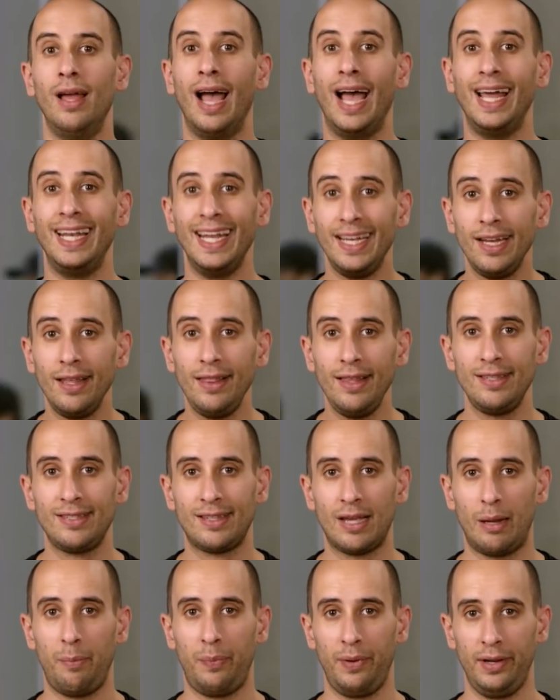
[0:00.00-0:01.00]
At any of these
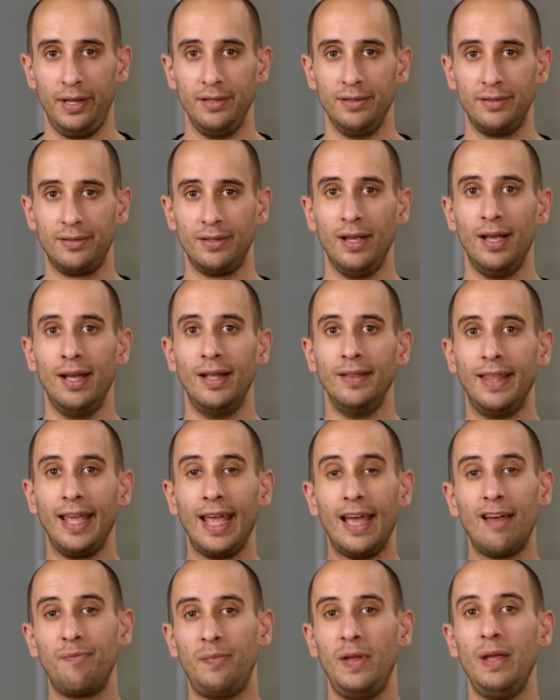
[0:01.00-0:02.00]
companies, they
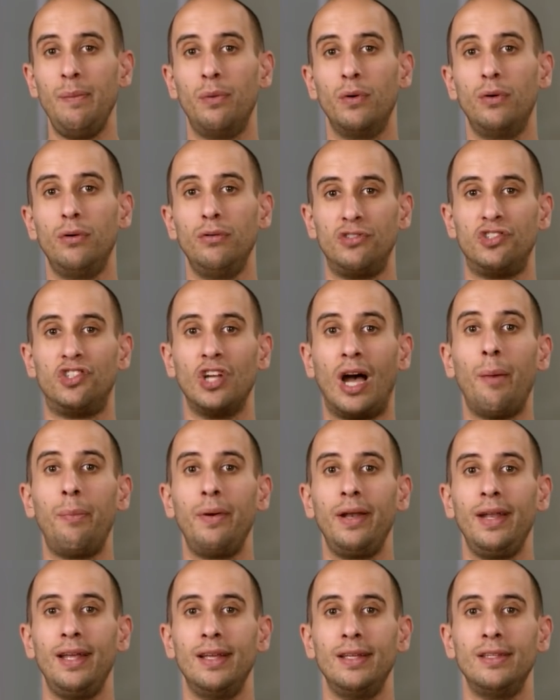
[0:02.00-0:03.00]
have people whose job
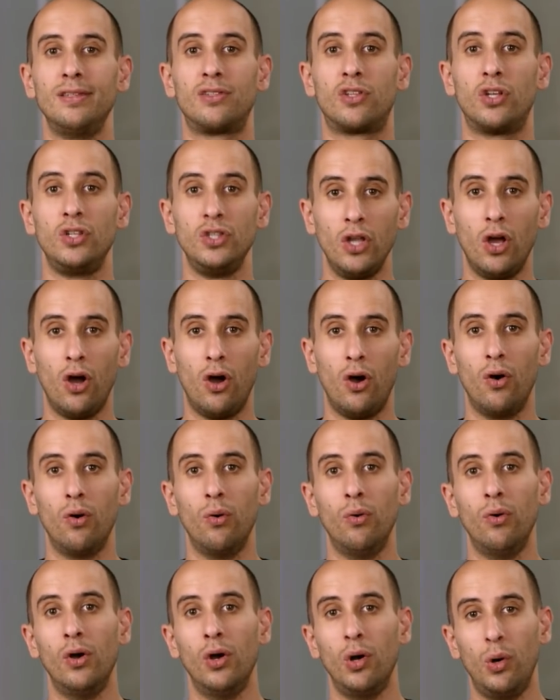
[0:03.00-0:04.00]
it is to
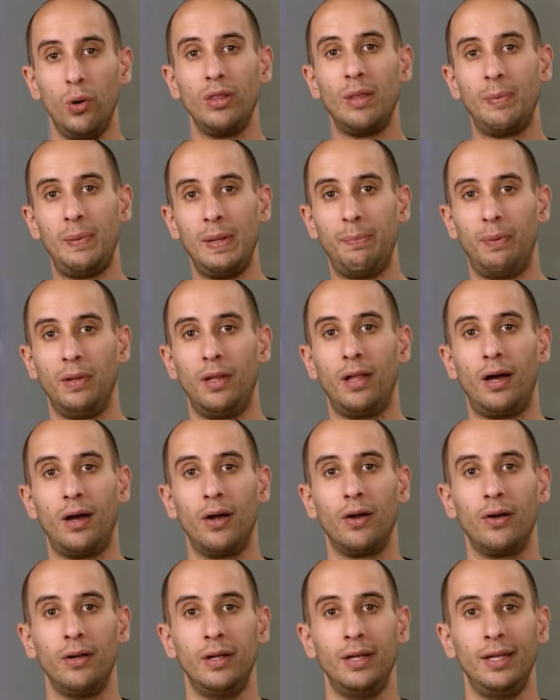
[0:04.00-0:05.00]
know who the people
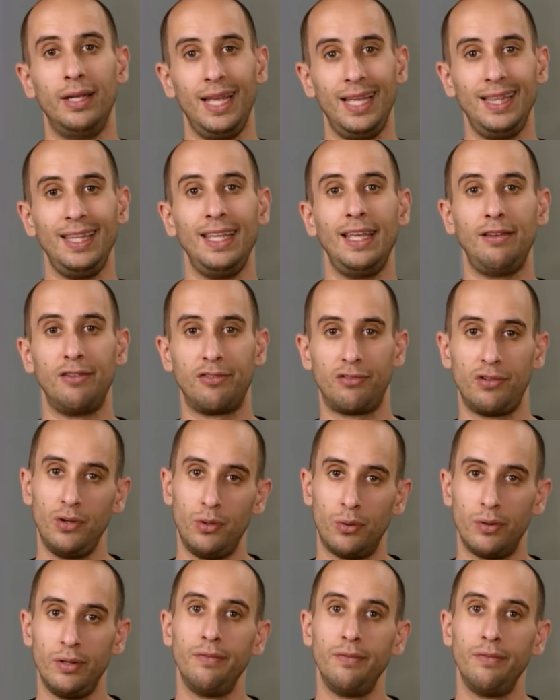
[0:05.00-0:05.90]
are in the industry who are